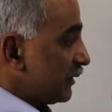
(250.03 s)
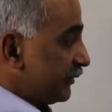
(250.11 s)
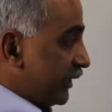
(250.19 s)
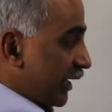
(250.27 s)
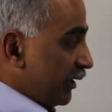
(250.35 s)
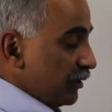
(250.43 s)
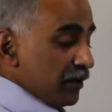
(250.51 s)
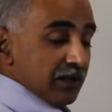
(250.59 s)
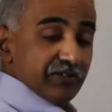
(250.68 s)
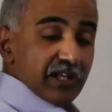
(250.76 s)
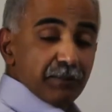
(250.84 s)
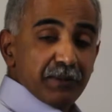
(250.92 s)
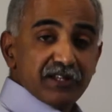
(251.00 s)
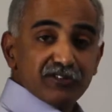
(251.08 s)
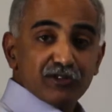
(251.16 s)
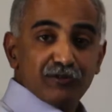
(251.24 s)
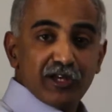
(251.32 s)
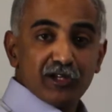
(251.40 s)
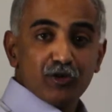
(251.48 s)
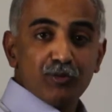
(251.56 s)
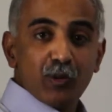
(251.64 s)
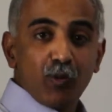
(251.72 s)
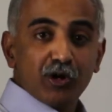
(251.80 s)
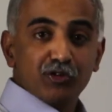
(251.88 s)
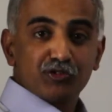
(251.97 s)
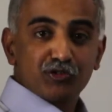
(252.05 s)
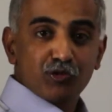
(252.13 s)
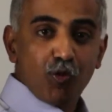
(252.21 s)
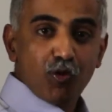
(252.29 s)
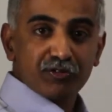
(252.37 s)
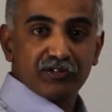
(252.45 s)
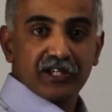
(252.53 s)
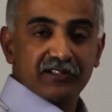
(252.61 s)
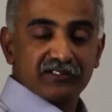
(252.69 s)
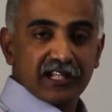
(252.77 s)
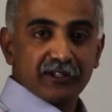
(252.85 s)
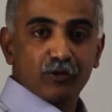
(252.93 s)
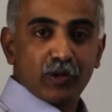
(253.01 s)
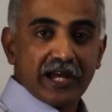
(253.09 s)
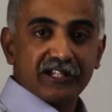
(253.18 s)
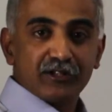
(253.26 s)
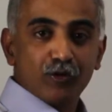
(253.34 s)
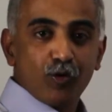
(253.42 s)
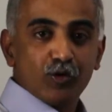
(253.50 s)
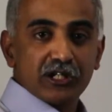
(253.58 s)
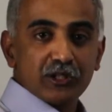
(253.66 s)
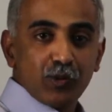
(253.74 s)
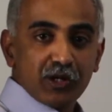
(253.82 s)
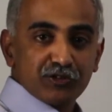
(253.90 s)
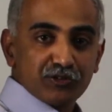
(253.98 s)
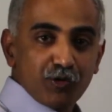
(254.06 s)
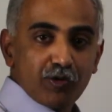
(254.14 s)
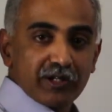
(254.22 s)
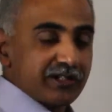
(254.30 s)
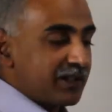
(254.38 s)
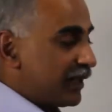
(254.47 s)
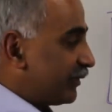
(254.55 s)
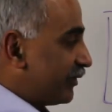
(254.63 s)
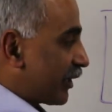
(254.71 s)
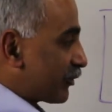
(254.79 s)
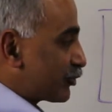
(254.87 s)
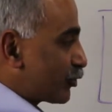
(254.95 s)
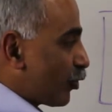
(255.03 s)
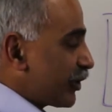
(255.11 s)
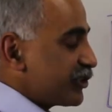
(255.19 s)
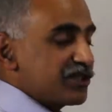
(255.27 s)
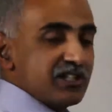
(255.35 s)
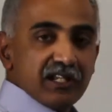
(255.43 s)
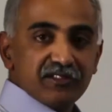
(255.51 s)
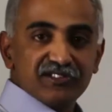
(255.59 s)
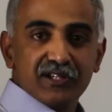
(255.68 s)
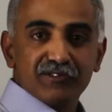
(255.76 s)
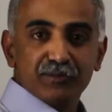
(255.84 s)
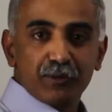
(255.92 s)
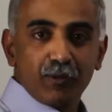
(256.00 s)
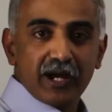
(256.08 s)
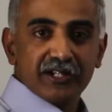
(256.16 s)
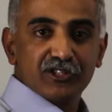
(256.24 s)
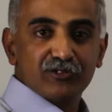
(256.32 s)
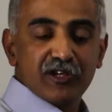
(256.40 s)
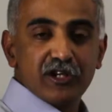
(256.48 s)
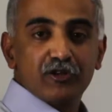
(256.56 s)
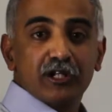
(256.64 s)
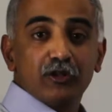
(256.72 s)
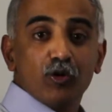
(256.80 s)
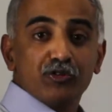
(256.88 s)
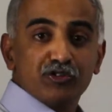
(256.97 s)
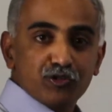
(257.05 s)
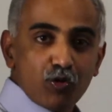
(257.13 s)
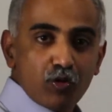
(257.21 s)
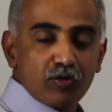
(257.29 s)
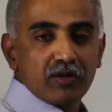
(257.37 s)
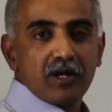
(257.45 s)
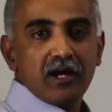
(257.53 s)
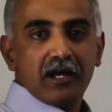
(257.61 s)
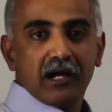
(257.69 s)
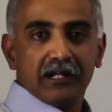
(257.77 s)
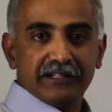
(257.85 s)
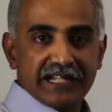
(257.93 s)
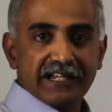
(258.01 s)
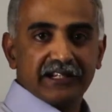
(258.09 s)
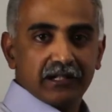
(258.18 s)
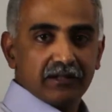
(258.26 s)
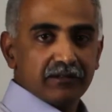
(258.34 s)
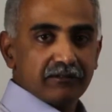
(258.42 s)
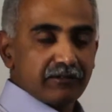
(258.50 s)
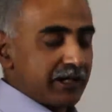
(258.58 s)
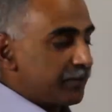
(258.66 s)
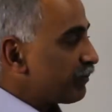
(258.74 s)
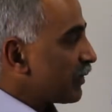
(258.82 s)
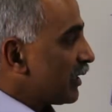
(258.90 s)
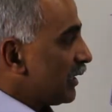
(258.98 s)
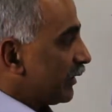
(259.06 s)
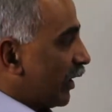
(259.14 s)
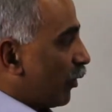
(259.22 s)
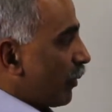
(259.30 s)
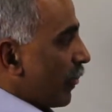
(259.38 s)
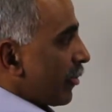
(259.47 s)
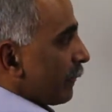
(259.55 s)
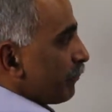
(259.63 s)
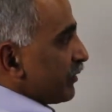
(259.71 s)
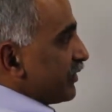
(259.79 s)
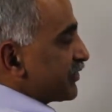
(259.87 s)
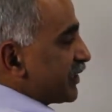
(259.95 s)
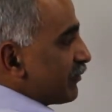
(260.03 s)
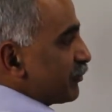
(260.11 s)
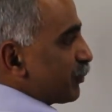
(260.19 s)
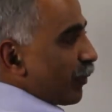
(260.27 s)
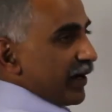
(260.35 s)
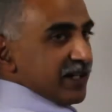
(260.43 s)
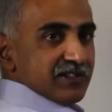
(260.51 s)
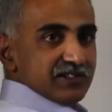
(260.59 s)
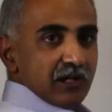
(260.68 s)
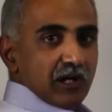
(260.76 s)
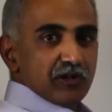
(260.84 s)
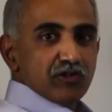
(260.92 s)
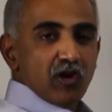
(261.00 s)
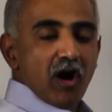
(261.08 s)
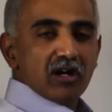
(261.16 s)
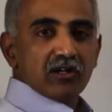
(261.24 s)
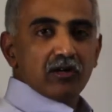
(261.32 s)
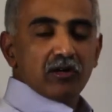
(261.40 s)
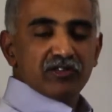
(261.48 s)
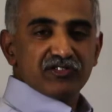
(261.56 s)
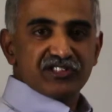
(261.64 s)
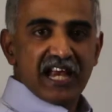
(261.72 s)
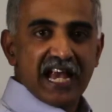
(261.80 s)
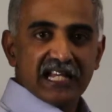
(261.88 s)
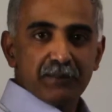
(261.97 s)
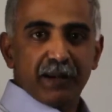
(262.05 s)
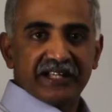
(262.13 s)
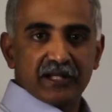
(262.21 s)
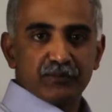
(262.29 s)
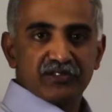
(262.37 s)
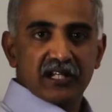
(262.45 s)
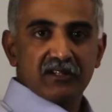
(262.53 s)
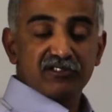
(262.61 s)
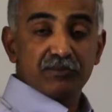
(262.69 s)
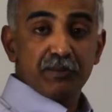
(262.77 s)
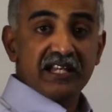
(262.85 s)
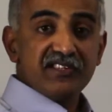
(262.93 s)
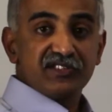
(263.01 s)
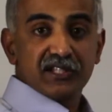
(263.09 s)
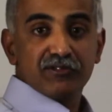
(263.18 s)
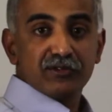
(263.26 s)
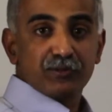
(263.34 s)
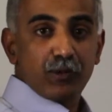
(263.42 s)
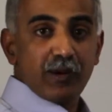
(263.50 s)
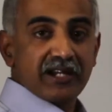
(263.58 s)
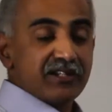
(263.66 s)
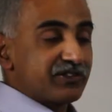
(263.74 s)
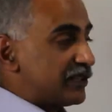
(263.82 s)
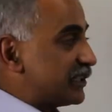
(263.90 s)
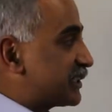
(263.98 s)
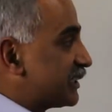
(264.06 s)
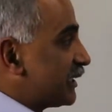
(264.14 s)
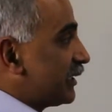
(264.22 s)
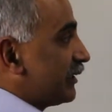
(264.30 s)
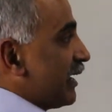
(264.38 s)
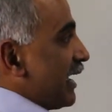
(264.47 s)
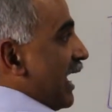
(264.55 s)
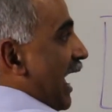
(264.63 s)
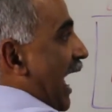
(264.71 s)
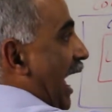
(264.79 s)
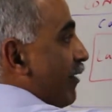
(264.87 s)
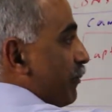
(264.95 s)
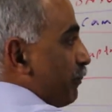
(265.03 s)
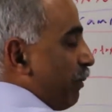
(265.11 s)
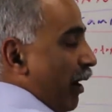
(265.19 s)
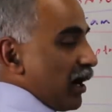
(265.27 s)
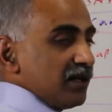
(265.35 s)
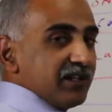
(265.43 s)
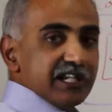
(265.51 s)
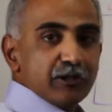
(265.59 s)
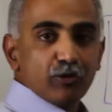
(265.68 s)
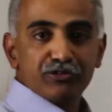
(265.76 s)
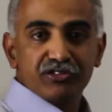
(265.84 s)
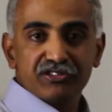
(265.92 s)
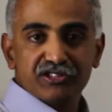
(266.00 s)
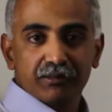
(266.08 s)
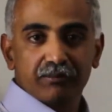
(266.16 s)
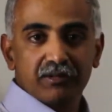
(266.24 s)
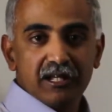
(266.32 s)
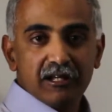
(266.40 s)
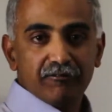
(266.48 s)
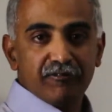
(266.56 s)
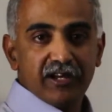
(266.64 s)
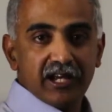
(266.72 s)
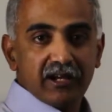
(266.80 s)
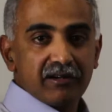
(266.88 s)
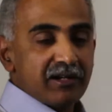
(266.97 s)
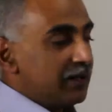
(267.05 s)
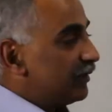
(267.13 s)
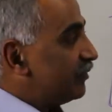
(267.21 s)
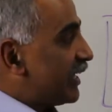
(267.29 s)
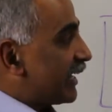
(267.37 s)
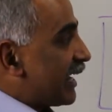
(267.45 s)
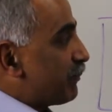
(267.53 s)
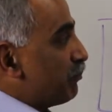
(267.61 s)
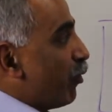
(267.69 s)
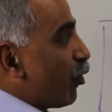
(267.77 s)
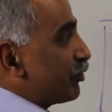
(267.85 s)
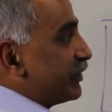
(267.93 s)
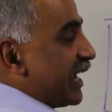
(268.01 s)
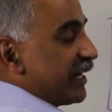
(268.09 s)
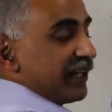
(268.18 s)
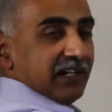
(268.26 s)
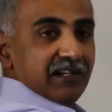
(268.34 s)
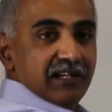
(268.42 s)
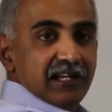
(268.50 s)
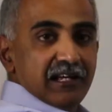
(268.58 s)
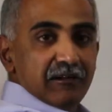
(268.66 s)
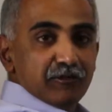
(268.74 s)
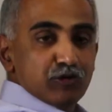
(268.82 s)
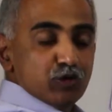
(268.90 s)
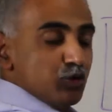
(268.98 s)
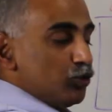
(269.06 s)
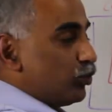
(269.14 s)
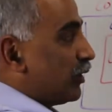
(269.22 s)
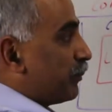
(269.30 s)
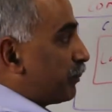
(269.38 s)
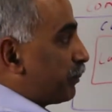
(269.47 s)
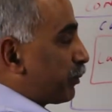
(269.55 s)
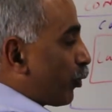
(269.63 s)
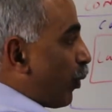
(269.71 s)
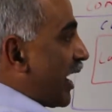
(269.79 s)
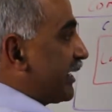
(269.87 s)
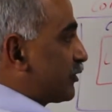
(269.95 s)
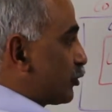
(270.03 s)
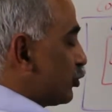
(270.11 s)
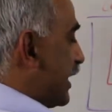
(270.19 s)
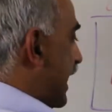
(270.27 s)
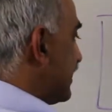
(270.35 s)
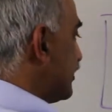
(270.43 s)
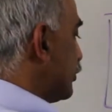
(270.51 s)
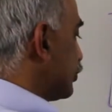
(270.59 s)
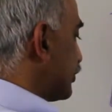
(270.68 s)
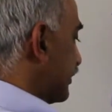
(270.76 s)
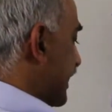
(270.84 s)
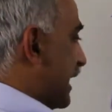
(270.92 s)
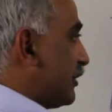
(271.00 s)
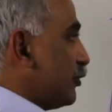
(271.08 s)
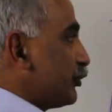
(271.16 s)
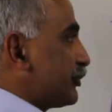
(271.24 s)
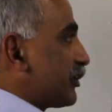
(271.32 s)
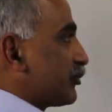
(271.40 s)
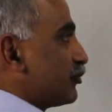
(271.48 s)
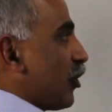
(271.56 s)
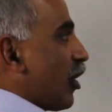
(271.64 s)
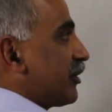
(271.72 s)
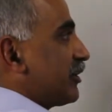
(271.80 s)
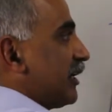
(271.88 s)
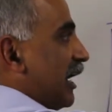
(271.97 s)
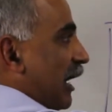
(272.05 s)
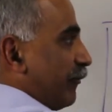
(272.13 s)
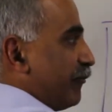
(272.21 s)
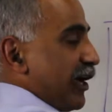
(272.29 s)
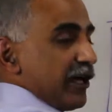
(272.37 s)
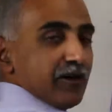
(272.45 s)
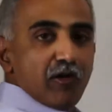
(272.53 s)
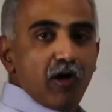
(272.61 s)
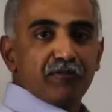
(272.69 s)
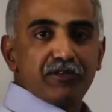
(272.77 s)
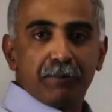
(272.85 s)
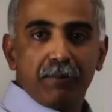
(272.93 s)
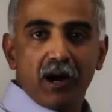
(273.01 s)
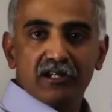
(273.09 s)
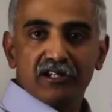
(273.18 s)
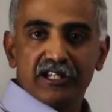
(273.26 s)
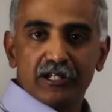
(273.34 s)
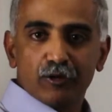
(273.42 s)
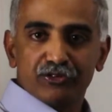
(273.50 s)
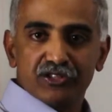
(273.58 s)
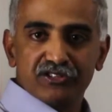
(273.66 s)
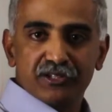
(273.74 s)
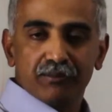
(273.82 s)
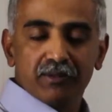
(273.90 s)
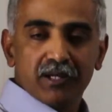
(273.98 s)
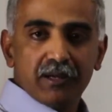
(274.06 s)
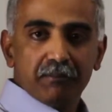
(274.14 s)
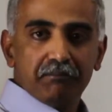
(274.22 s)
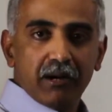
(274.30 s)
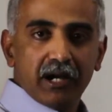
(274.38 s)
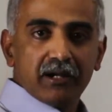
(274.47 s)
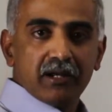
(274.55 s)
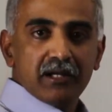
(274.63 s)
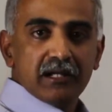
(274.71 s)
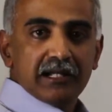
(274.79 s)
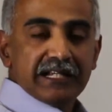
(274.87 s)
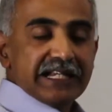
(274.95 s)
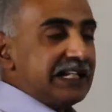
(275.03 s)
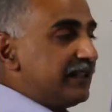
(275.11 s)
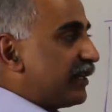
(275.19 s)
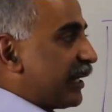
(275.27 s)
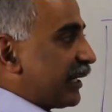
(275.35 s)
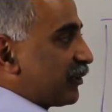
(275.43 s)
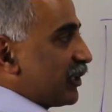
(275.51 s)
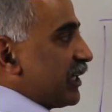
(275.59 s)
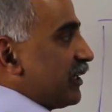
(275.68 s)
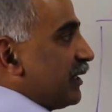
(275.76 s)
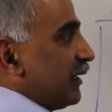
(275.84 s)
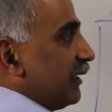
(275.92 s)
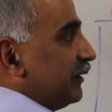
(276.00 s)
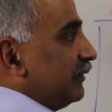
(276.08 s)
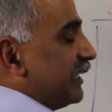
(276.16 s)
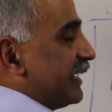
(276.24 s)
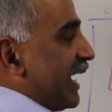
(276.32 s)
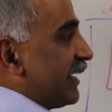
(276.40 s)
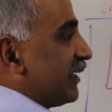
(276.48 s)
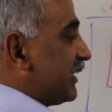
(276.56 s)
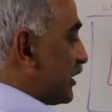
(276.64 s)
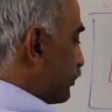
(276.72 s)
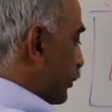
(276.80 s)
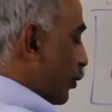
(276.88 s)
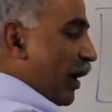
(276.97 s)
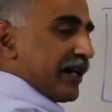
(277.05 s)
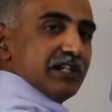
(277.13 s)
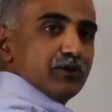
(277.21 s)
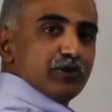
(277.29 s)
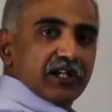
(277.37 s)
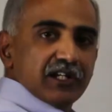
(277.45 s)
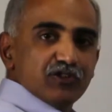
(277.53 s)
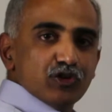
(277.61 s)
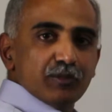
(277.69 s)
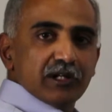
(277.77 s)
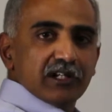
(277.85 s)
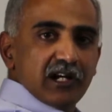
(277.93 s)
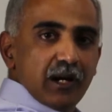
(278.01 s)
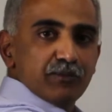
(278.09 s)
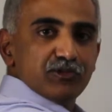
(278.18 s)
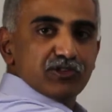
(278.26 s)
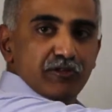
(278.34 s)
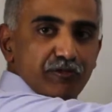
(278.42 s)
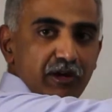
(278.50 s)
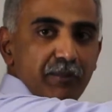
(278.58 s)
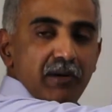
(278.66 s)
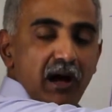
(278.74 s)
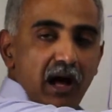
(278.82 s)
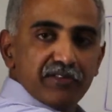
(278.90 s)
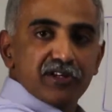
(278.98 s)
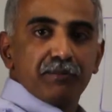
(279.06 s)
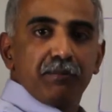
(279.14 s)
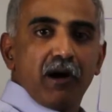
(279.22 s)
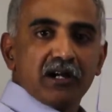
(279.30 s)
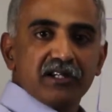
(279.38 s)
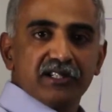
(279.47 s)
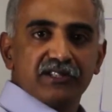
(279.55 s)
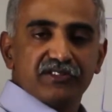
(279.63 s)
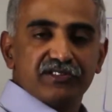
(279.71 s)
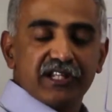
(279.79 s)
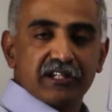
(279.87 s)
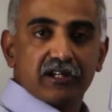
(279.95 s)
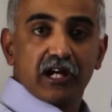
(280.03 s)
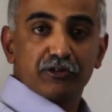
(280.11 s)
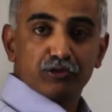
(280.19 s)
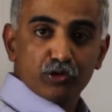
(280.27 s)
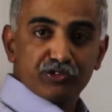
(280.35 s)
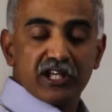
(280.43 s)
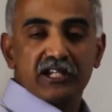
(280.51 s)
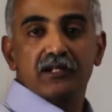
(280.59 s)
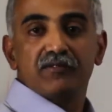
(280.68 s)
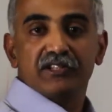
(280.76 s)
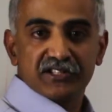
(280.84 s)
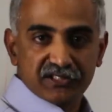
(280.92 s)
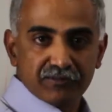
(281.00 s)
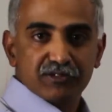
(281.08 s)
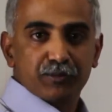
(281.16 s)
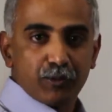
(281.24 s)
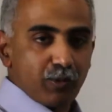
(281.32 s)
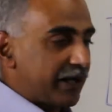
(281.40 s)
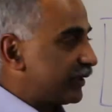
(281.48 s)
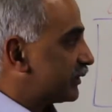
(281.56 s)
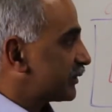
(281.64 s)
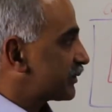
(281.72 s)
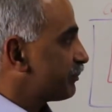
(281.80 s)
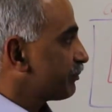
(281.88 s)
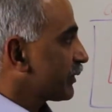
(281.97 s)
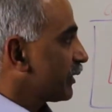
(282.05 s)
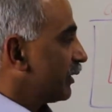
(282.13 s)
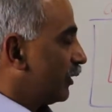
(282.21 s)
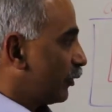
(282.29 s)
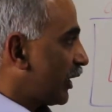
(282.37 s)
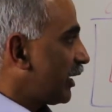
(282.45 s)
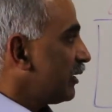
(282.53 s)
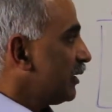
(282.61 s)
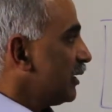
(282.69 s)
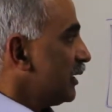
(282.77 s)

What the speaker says: Then there are places where you may want to store things, like you write a note and you want to store it. There are storage service providers where you can go and store data, right? Now, the service providers are not standing by themselves. Many service providers in turn have a partner ecosystem where they get more data to provide to the end user. The end user is not aware of the partner ecosystem, but indirectly the data that is provided to the consumer comes from other partners that are associated with the service providers. Okay?